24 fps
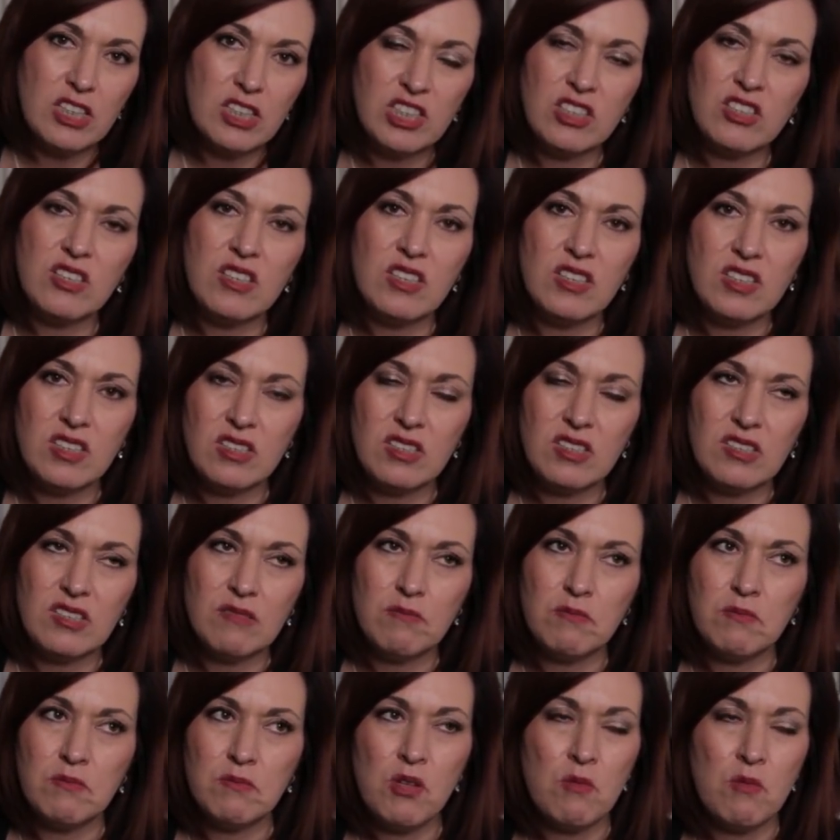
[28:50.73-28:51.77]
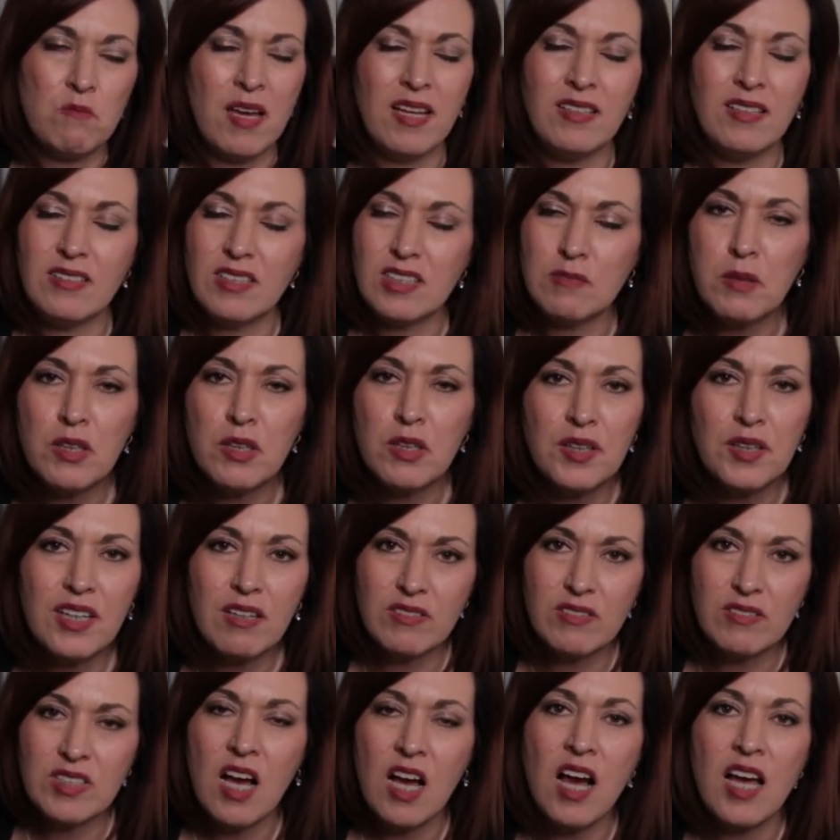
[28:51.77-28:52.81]
this momentous period of
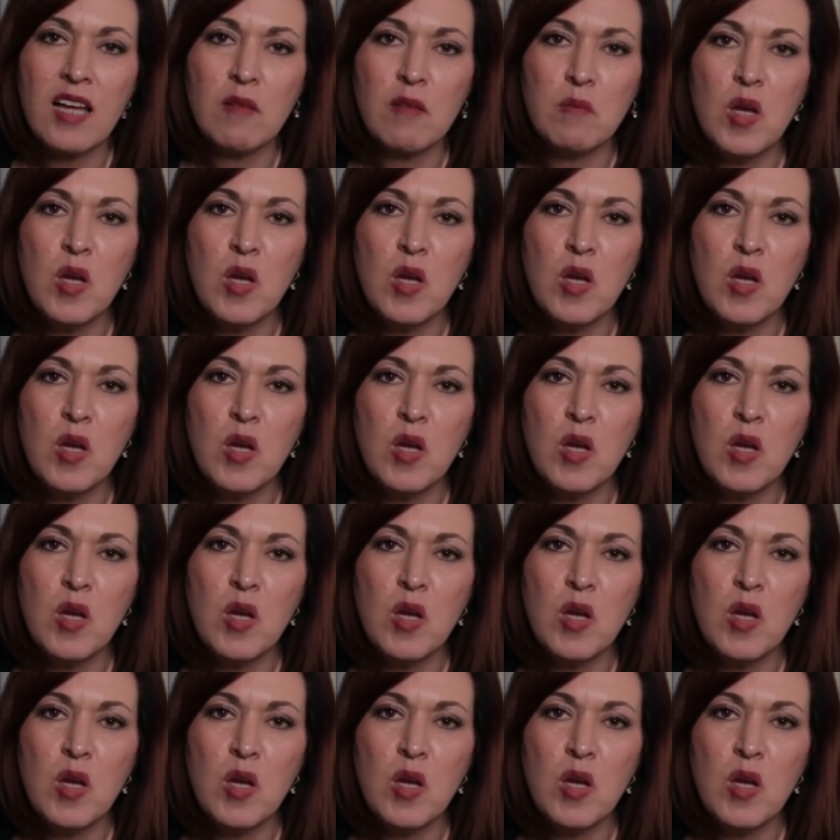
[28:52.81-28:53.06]
time.